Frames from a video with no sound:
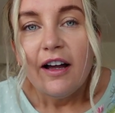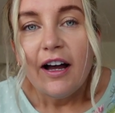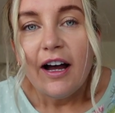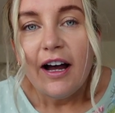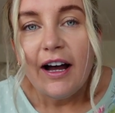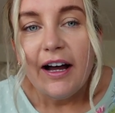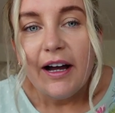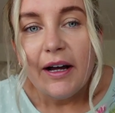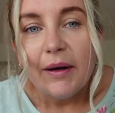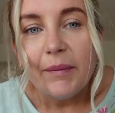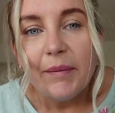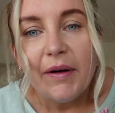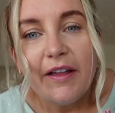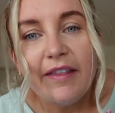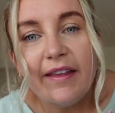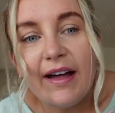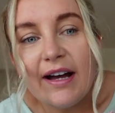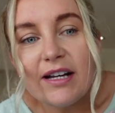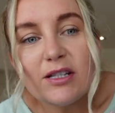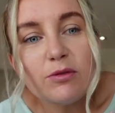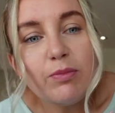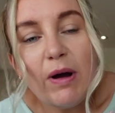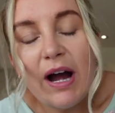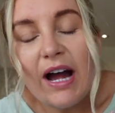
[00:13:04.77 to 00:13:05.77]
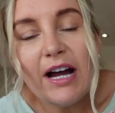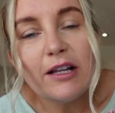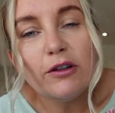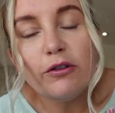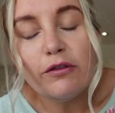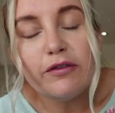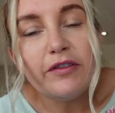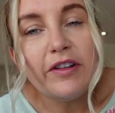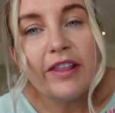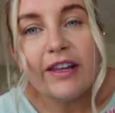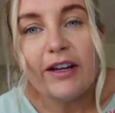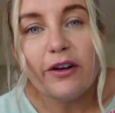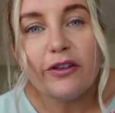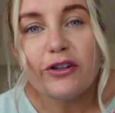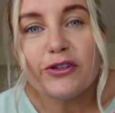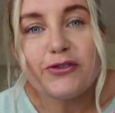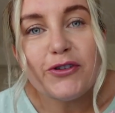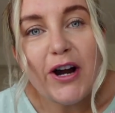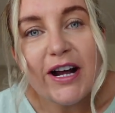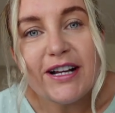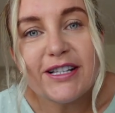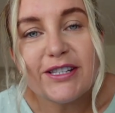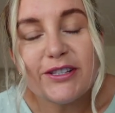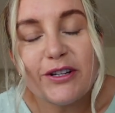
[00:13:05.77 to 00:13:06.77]
And that's why I loved the other
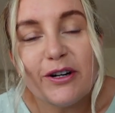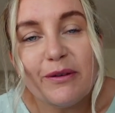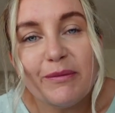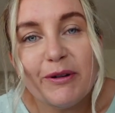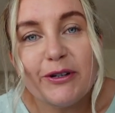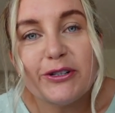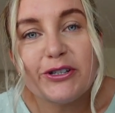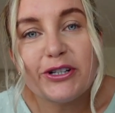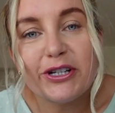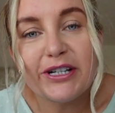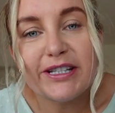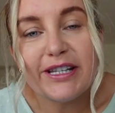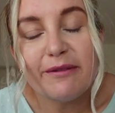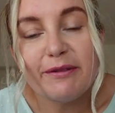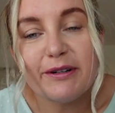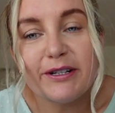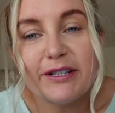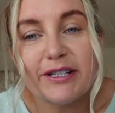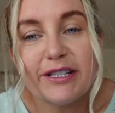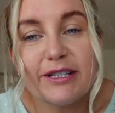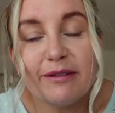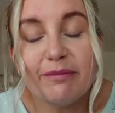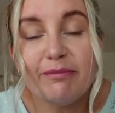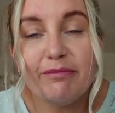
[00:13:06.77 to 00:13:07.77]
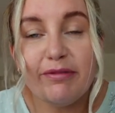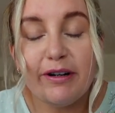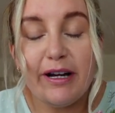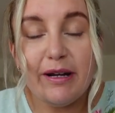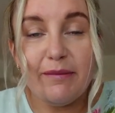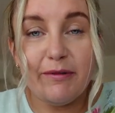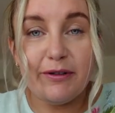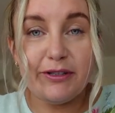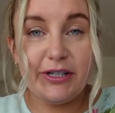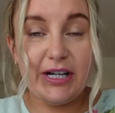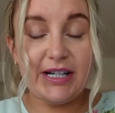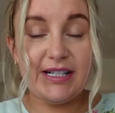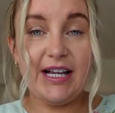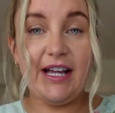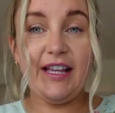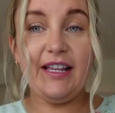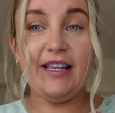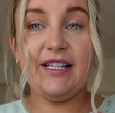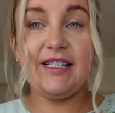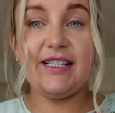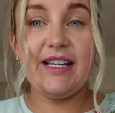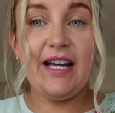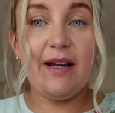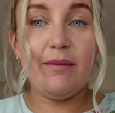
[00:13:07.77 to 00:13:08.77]
dress so much, because it was pretty much exactly
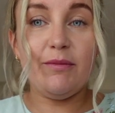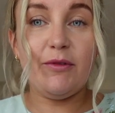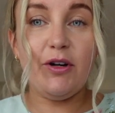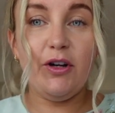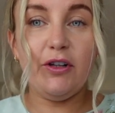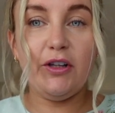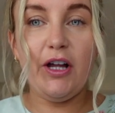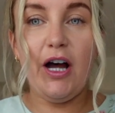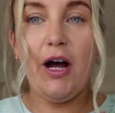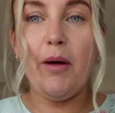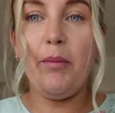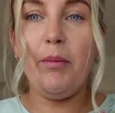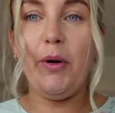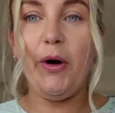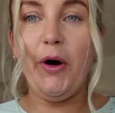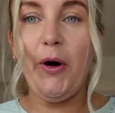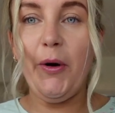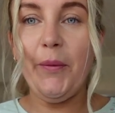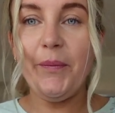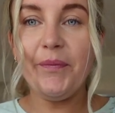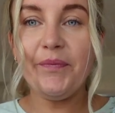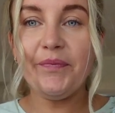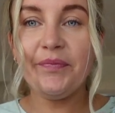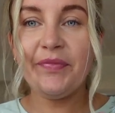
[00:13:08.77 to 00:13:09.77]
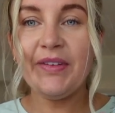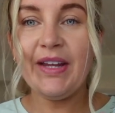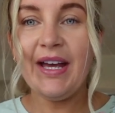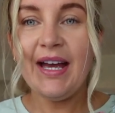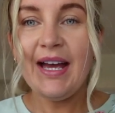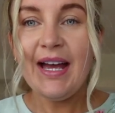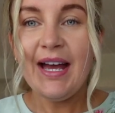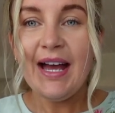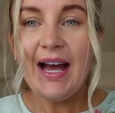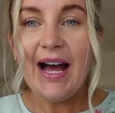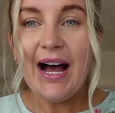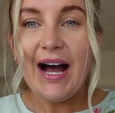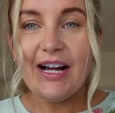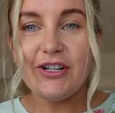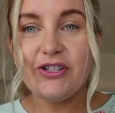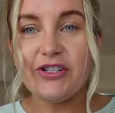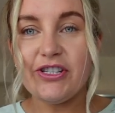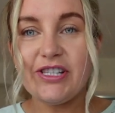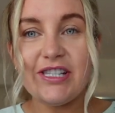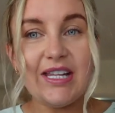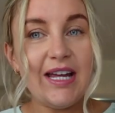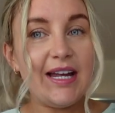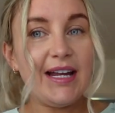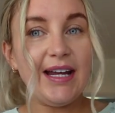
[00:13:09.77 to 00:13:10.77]
the same colour. But I
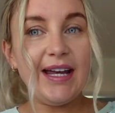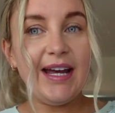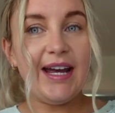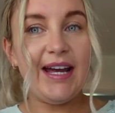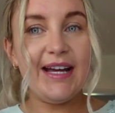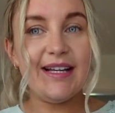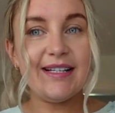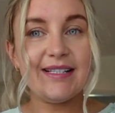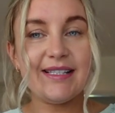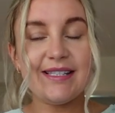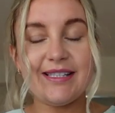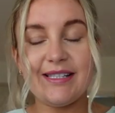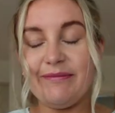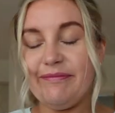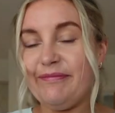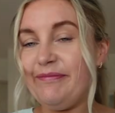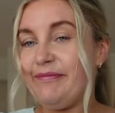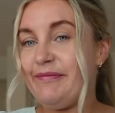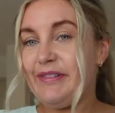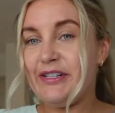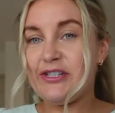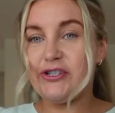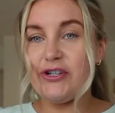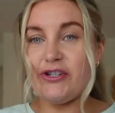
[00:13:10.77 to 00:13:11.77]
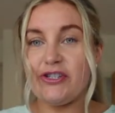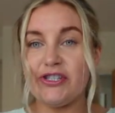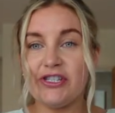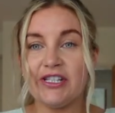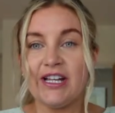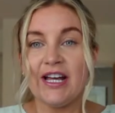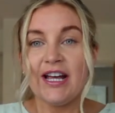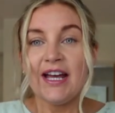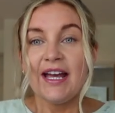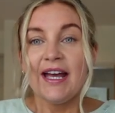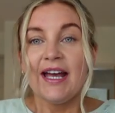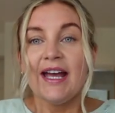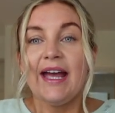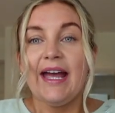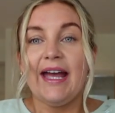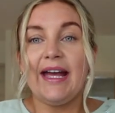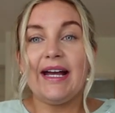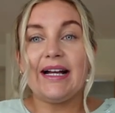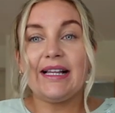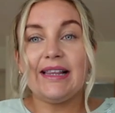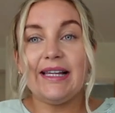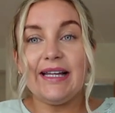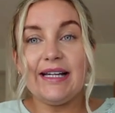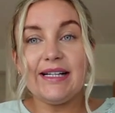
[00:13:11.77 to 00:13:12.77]
just think it
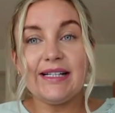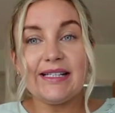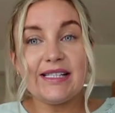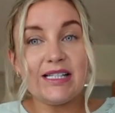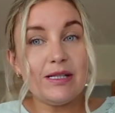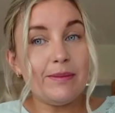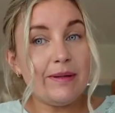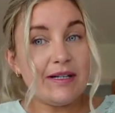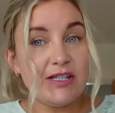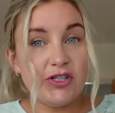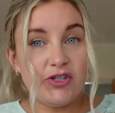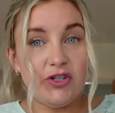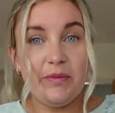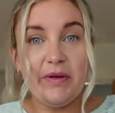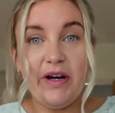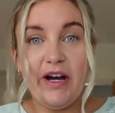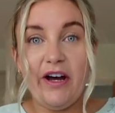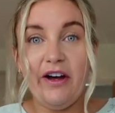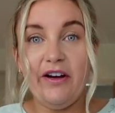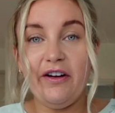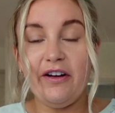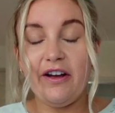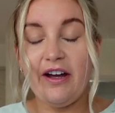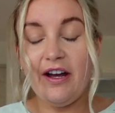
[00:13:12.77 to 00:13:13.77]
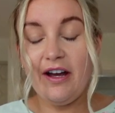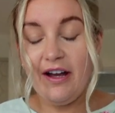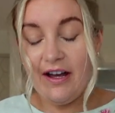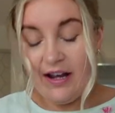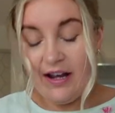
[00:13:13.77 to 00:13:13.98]
clings to my stomach.